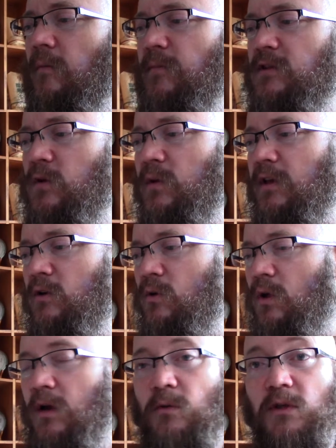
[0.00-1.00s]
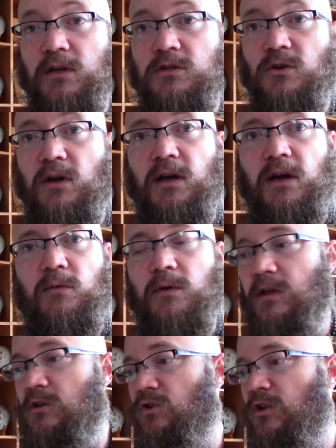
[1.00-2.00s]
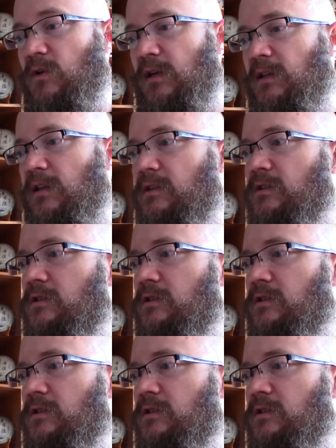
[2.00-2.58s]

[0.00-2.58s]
These are really cool. I really enjoy drinking these,